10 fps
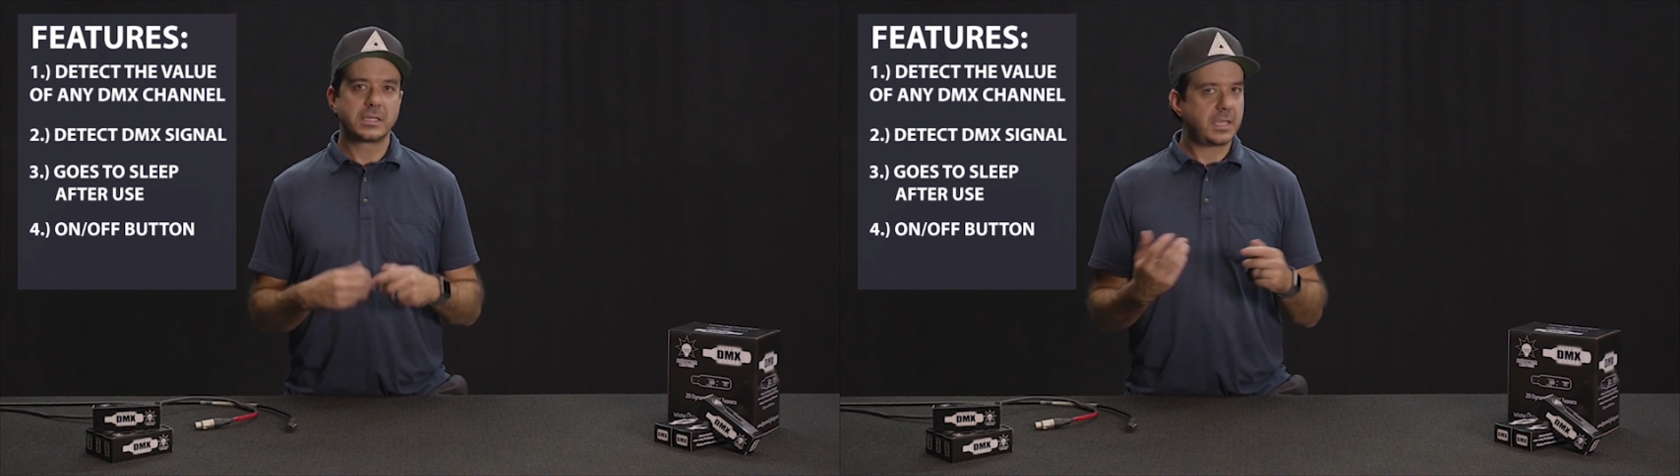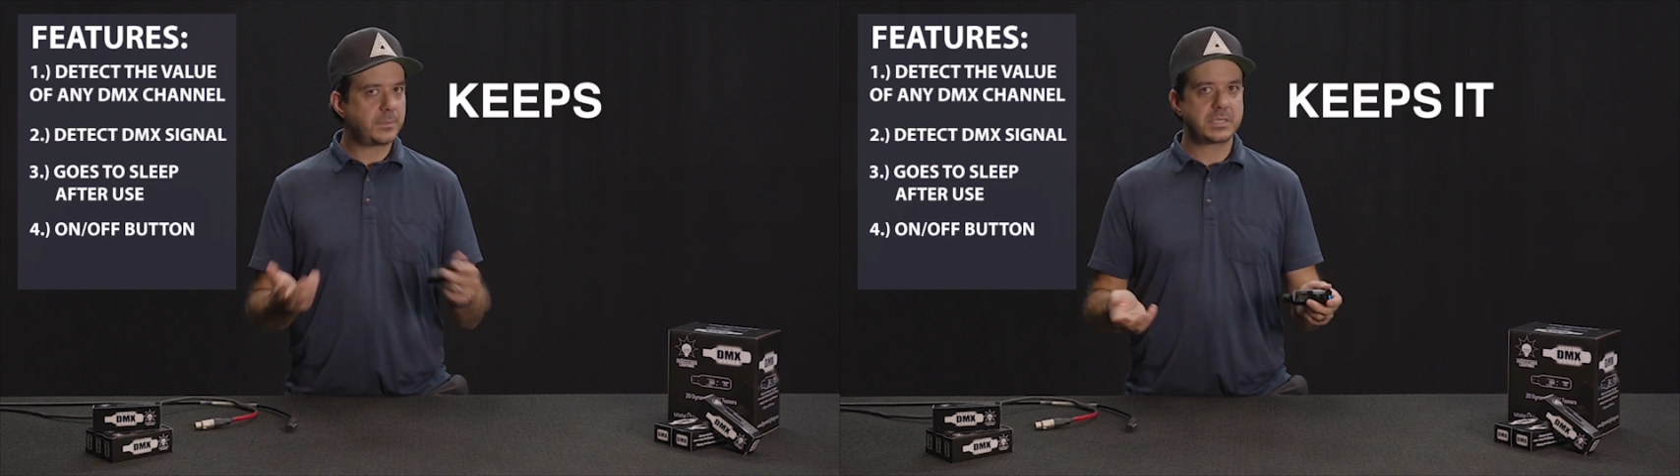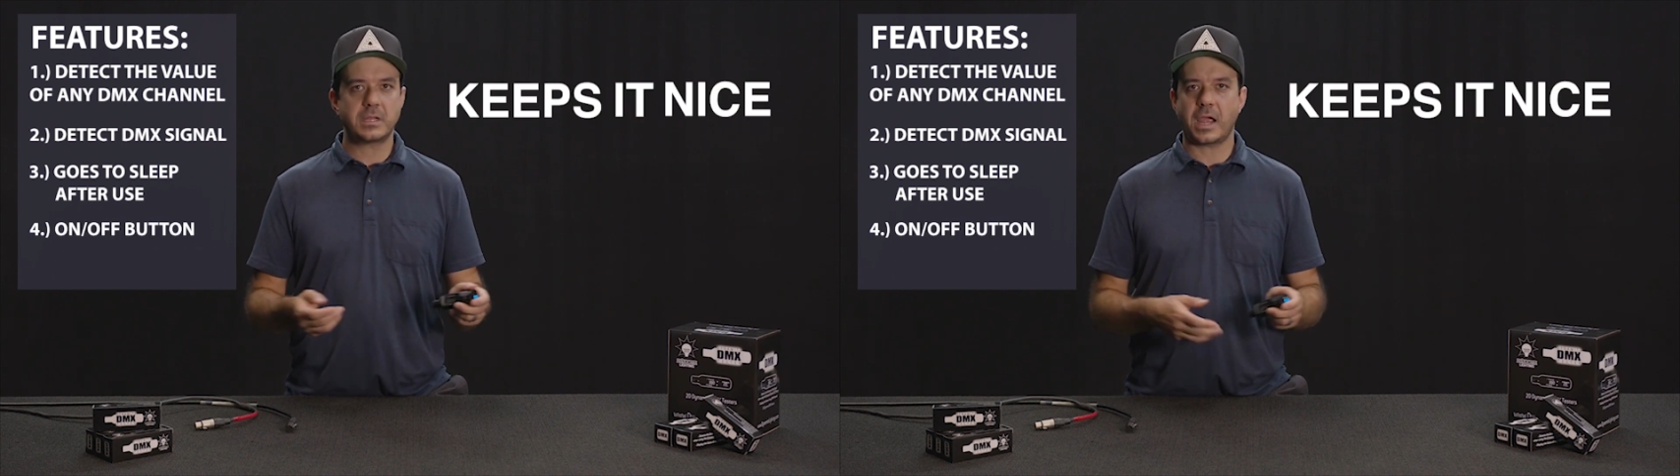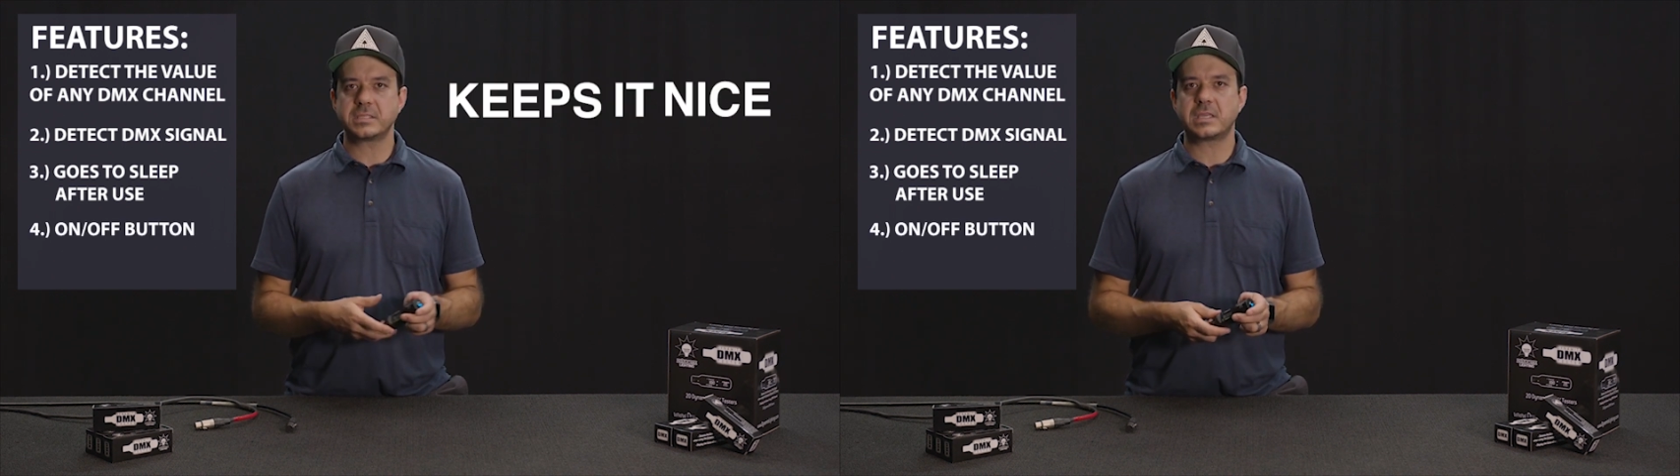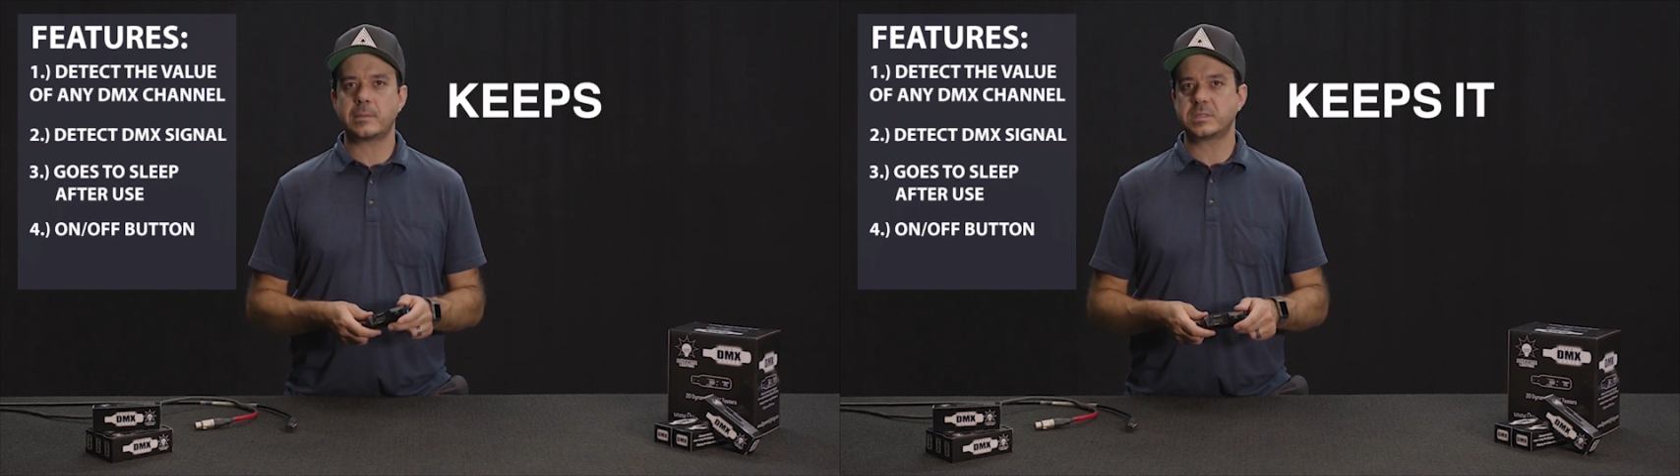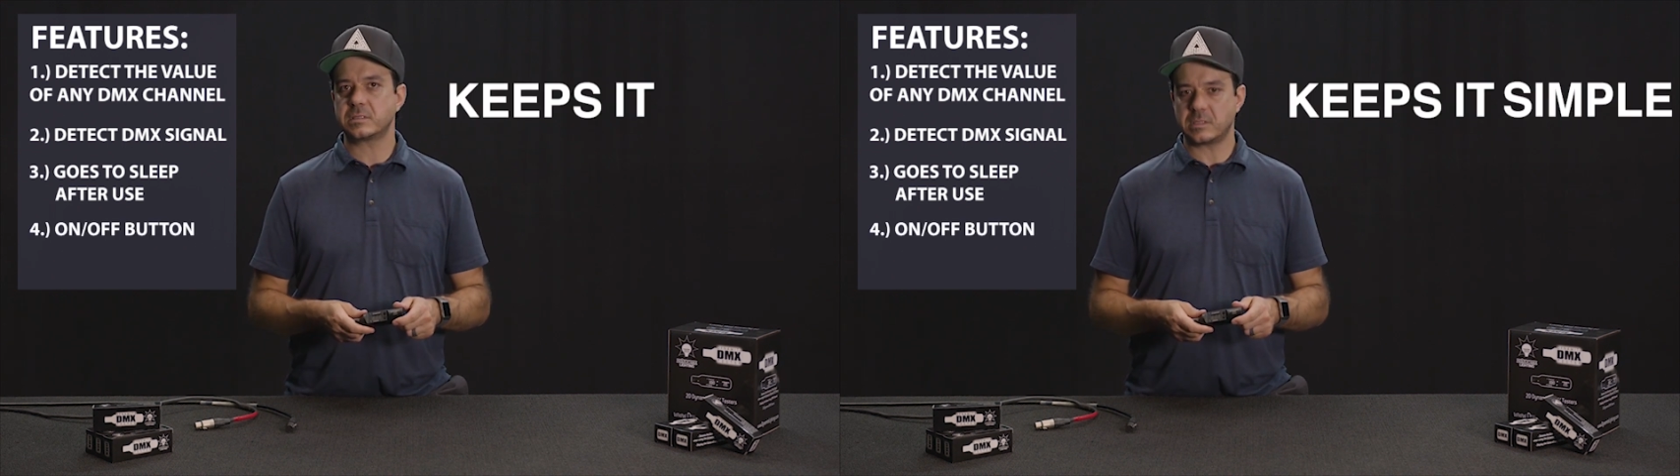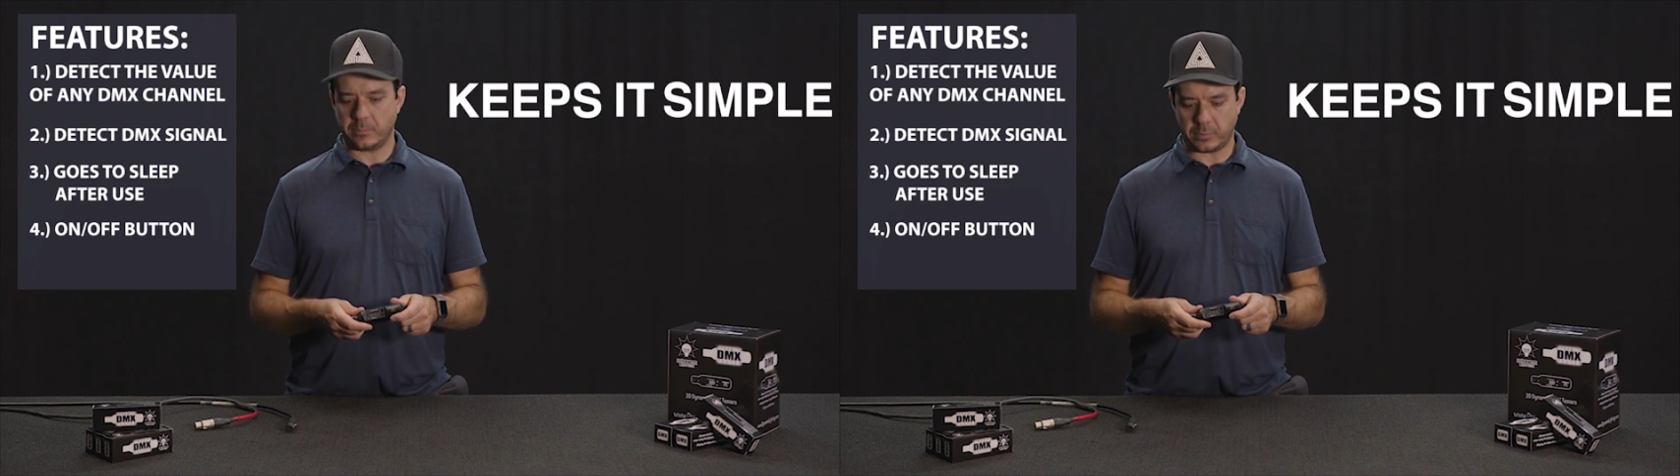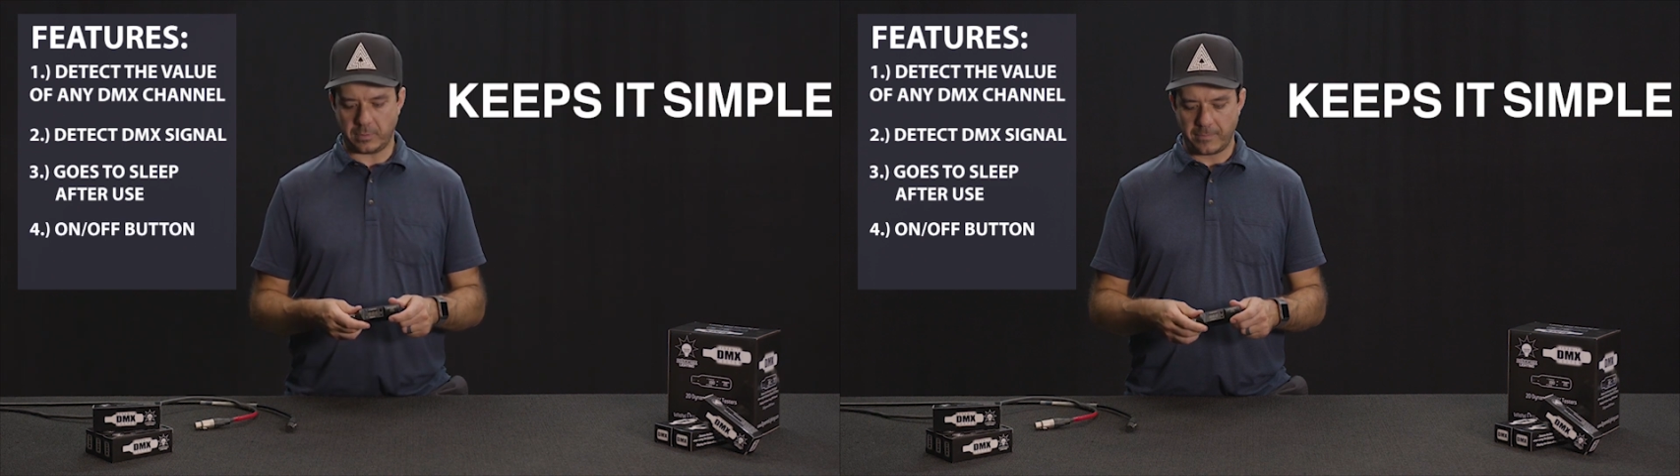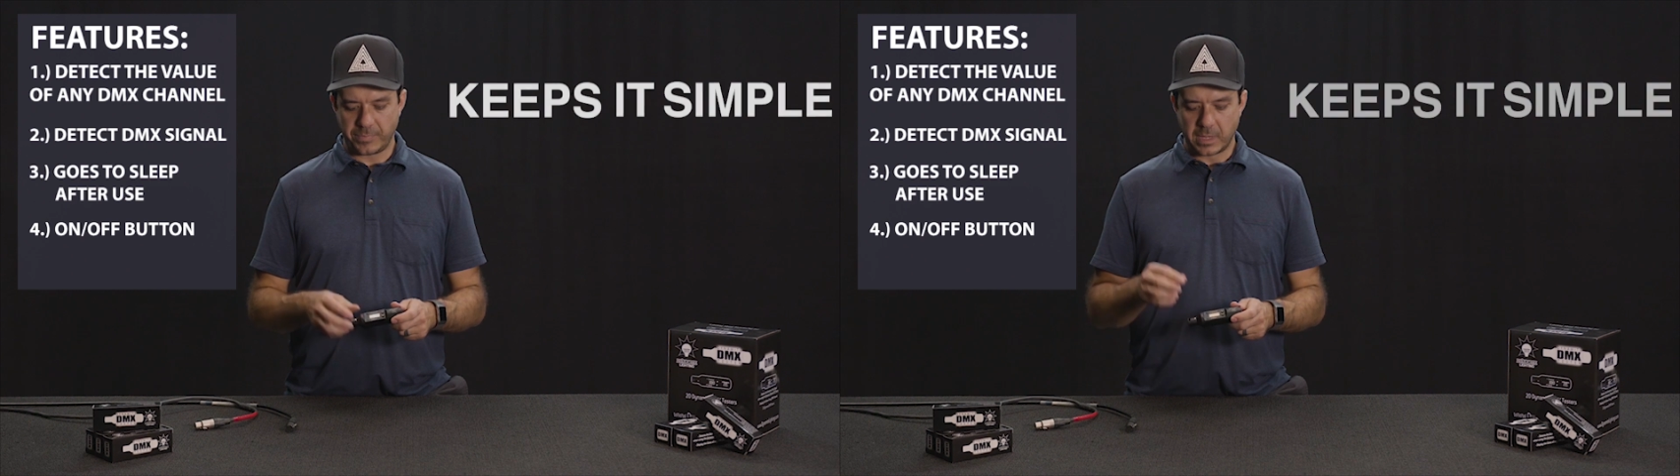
Keeps it nice, keeps it simple.